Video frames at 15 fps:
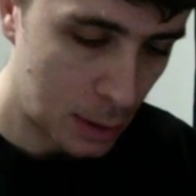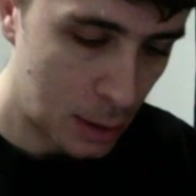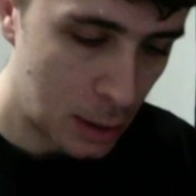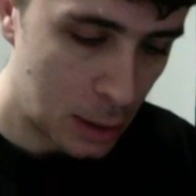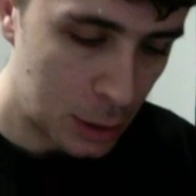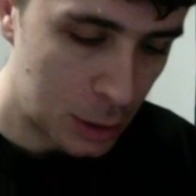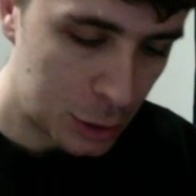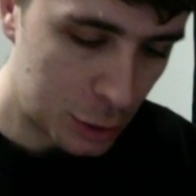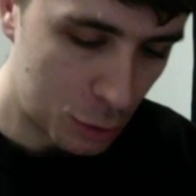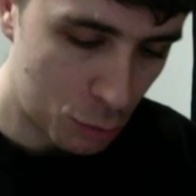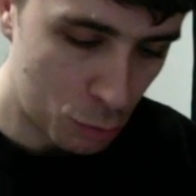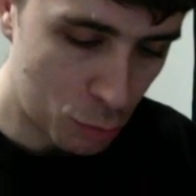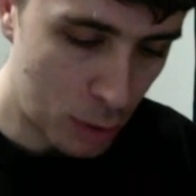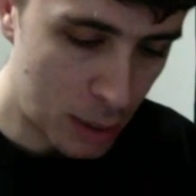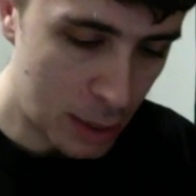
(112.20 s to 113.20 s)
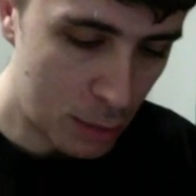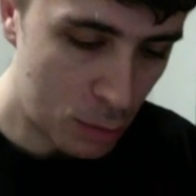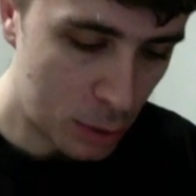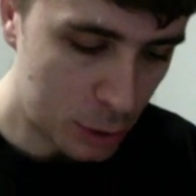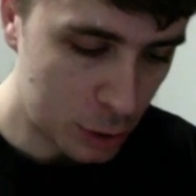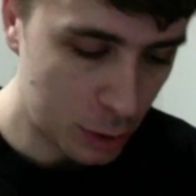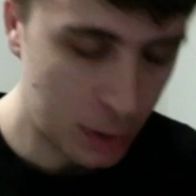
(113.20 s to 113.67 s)
So what I
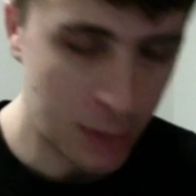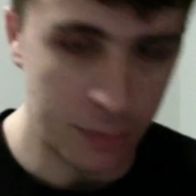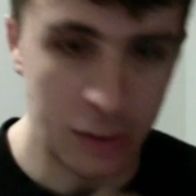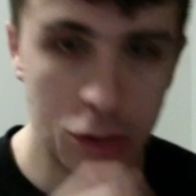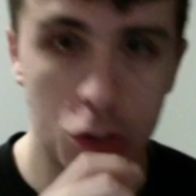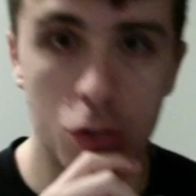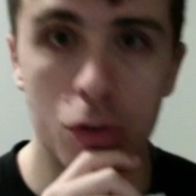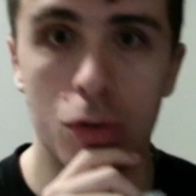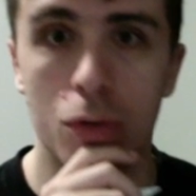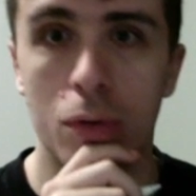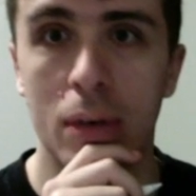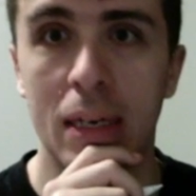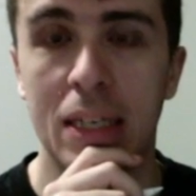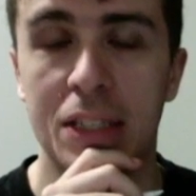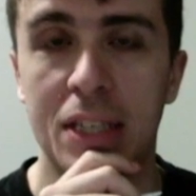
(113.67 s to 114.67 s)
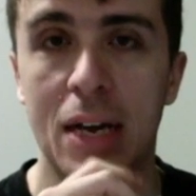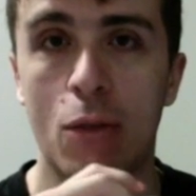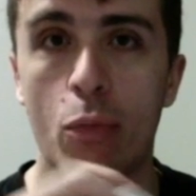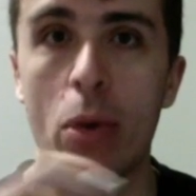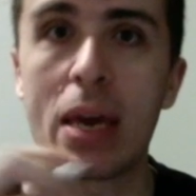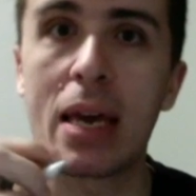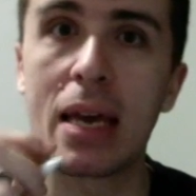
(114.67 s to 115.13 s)
want to convince you is that
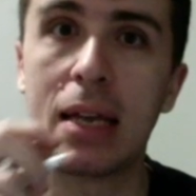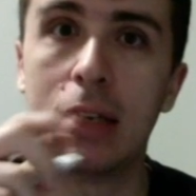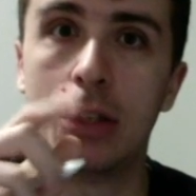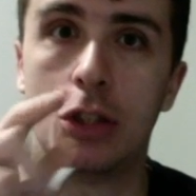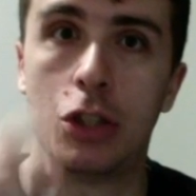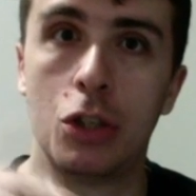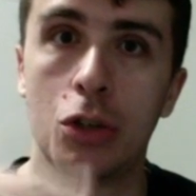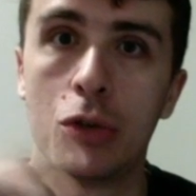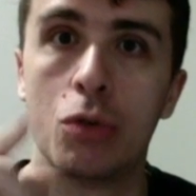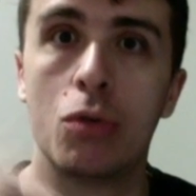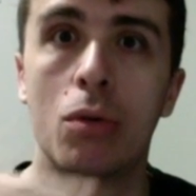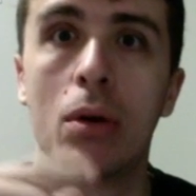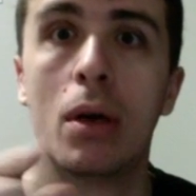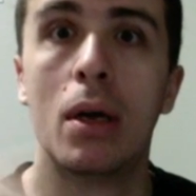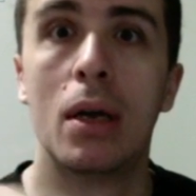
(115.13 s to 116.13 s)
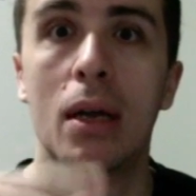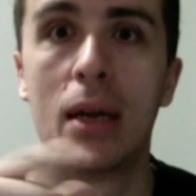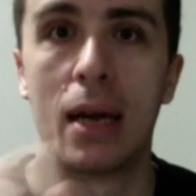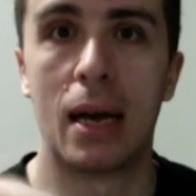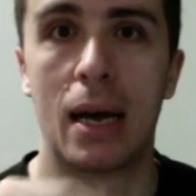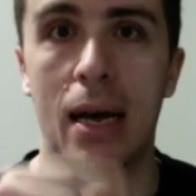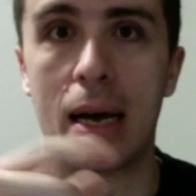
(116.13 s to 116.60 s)
we can do
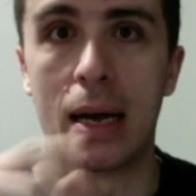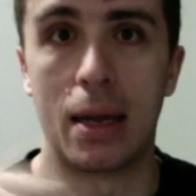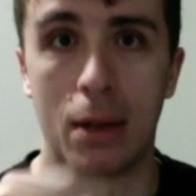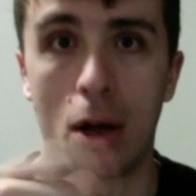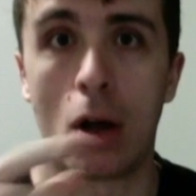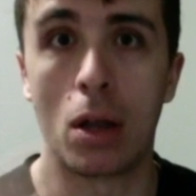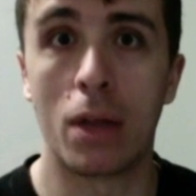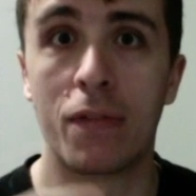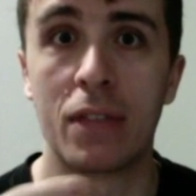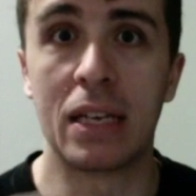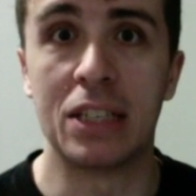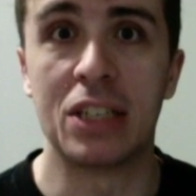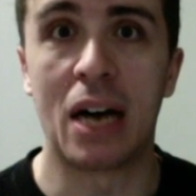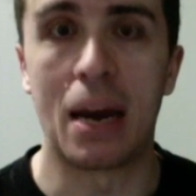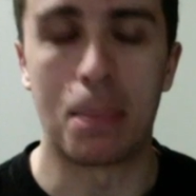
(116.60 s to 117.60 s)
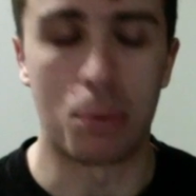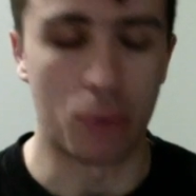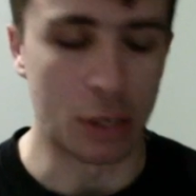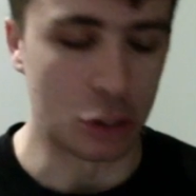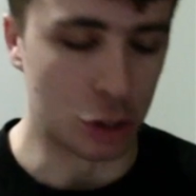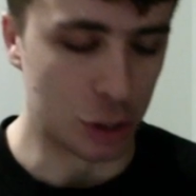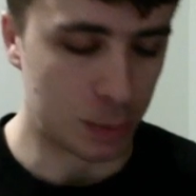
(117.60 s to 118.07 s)
all of these
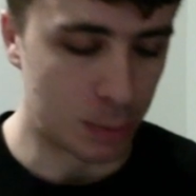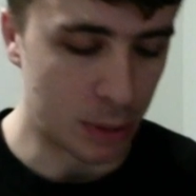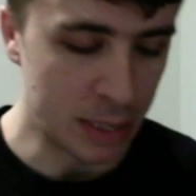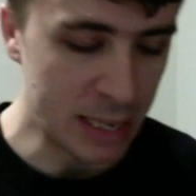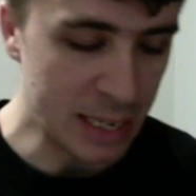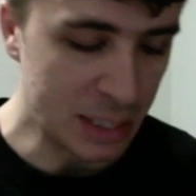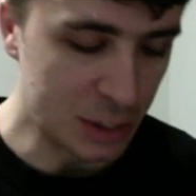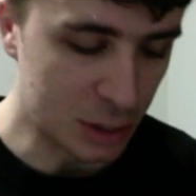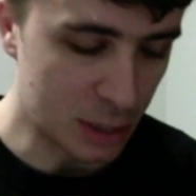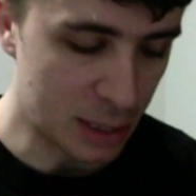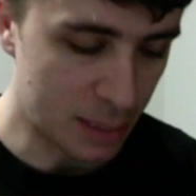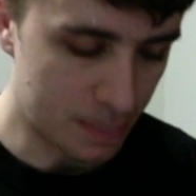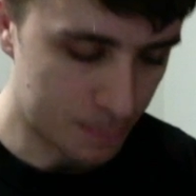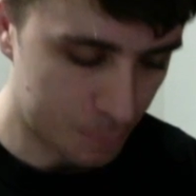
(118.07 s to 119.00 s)
operations pretty easily.